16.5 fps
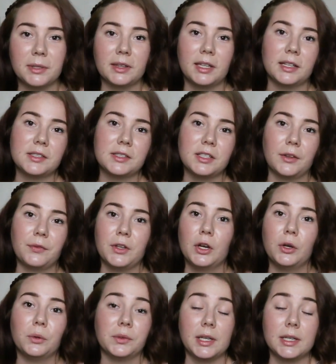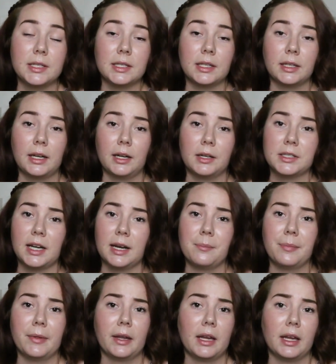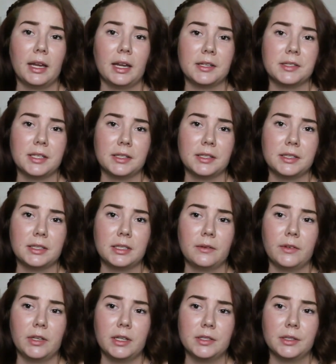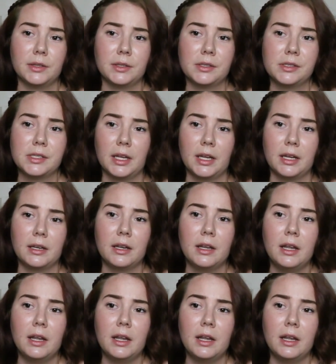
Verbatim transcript: but that's not the only skincare type that can get sensitivities in their skin.